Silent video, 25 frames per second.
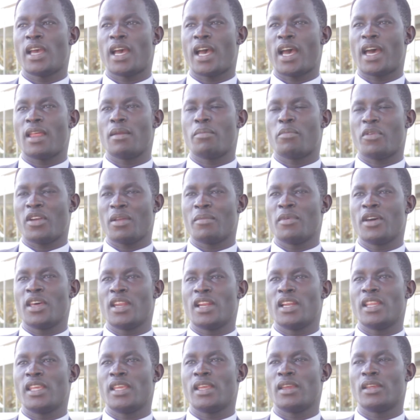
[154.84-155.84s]
and
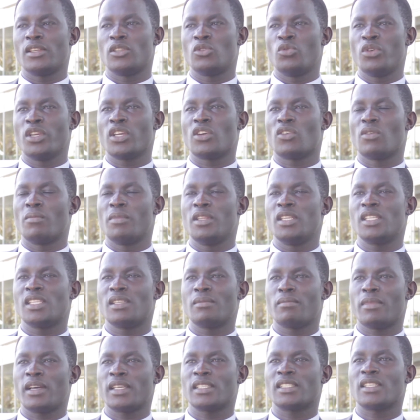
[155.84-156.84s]
primarily doing
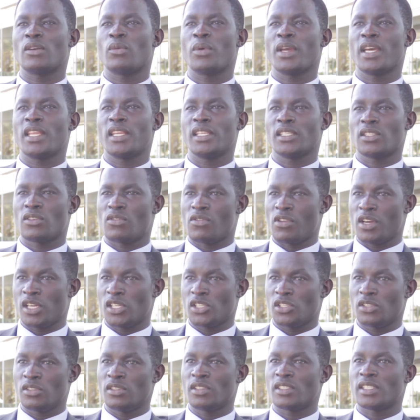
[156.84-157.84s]
community mass awareness
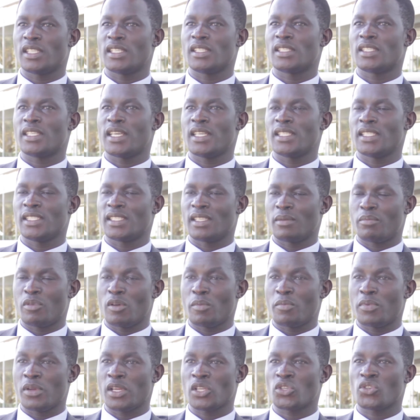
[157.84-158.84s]
creation, sensitizing the
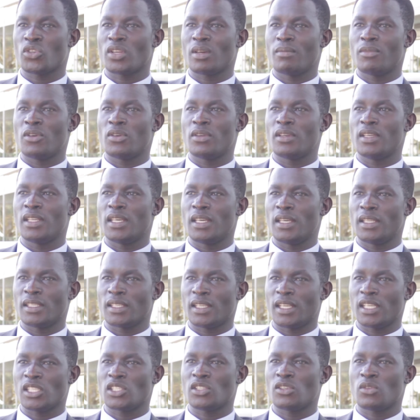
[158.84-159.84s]
population about the
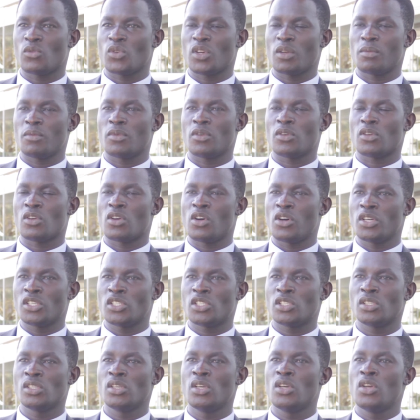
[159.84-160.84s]
International Criminal
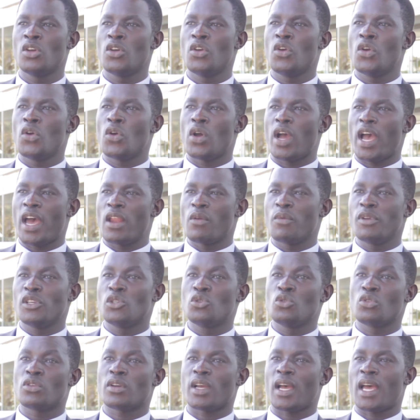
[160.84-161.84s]
Court. And we
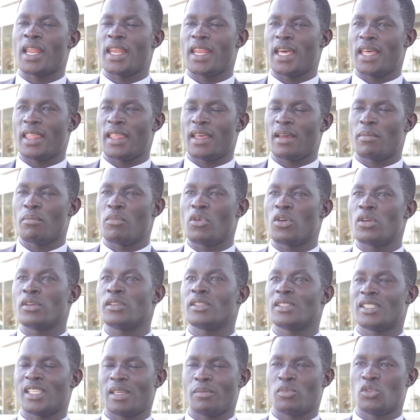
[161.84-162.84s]
took another bold
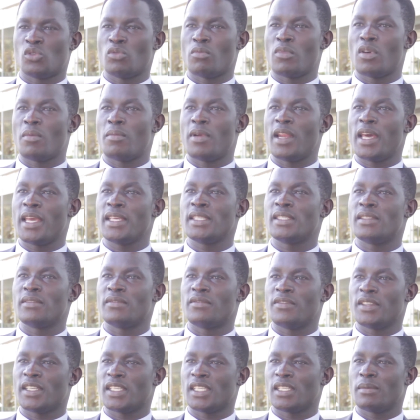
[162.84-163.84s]
step to mobilize the
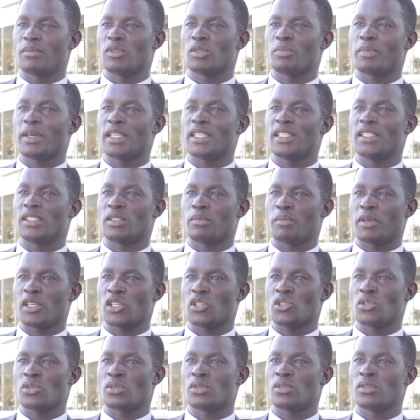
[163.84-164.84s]
victims'
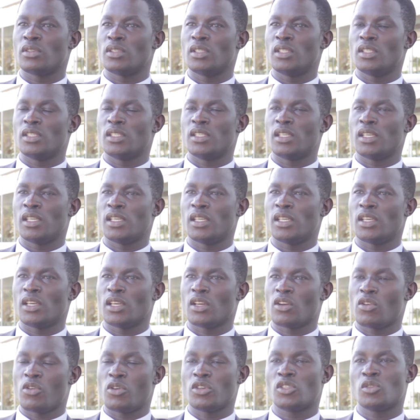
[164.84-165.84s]
participation in the
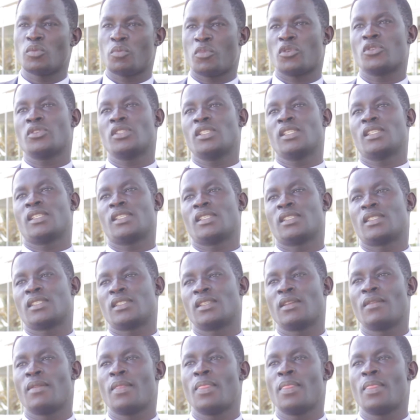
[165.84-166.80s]
court processes.